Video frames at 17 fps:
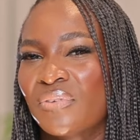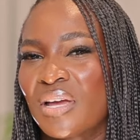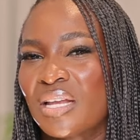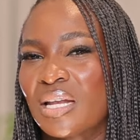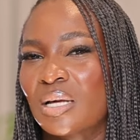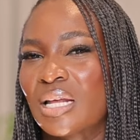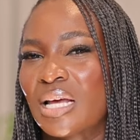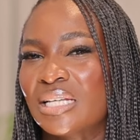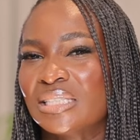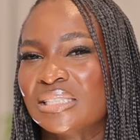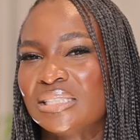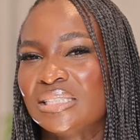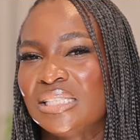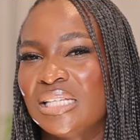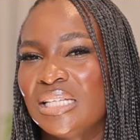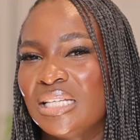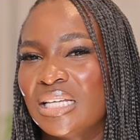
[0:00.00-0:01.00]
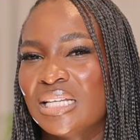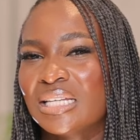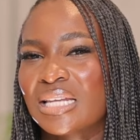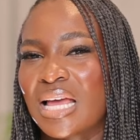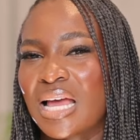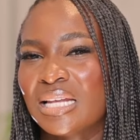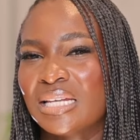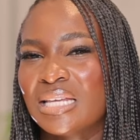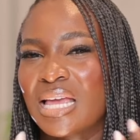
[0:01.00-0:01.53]
find out that is stinging
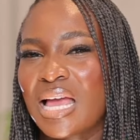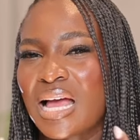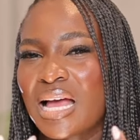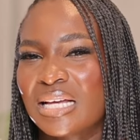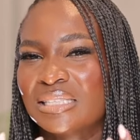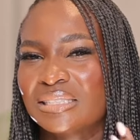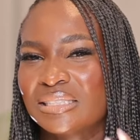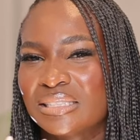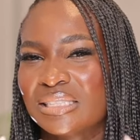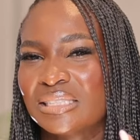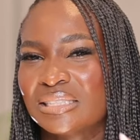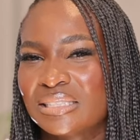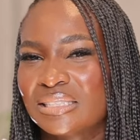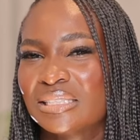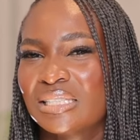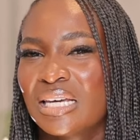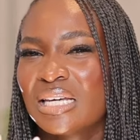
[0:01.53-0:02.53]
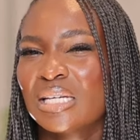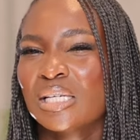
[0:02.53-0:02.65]
and it has this